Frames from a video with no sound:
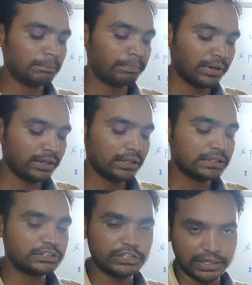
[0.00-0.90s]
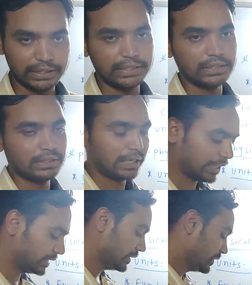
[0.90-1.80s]
per steradian,
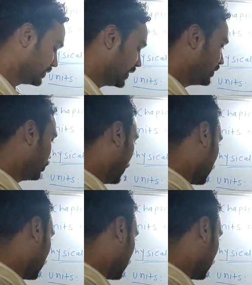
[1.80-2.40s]
right? Then we